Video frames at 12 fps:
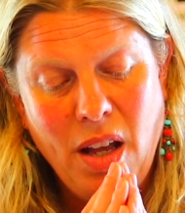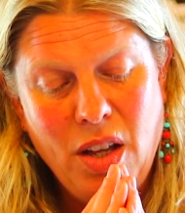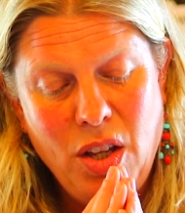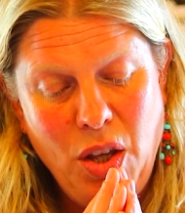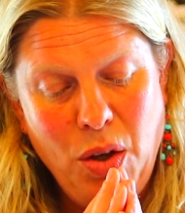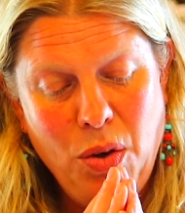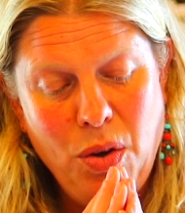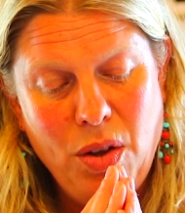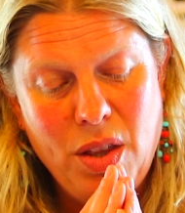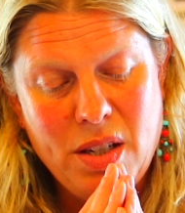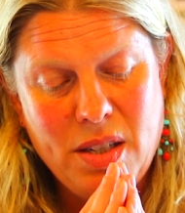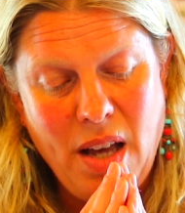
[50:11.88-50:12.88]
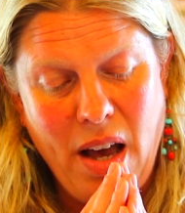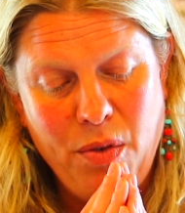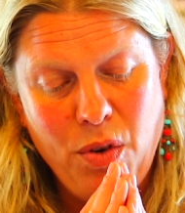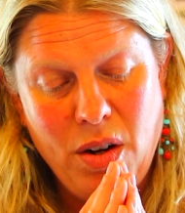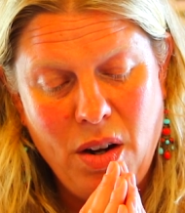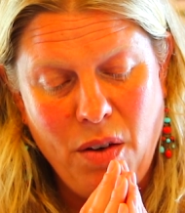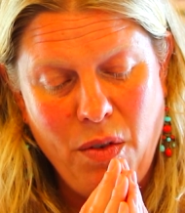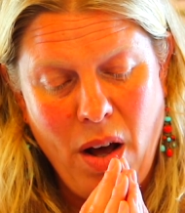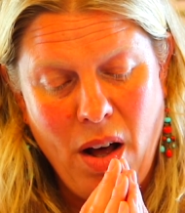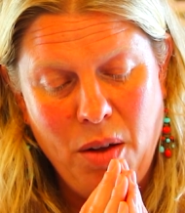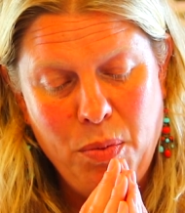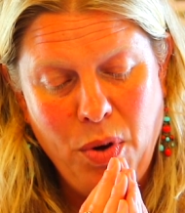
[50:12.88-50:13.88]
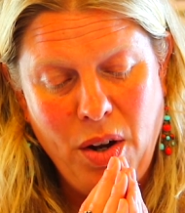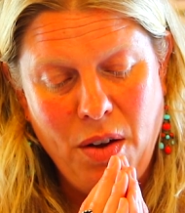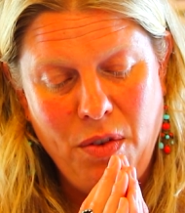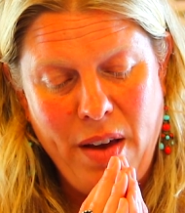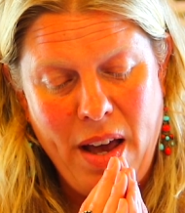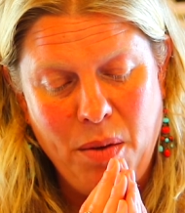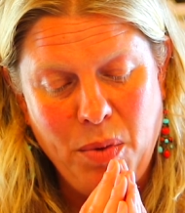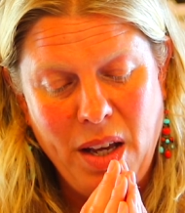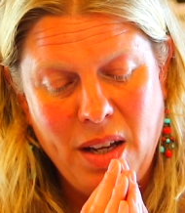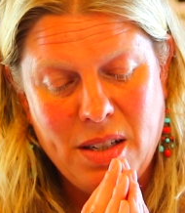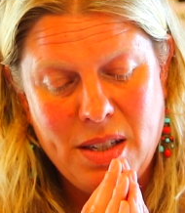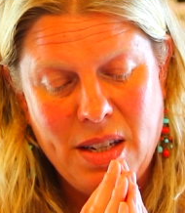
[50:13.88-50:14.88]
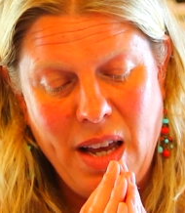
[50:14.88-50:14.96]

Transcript: you, the sovereign of all Buddha families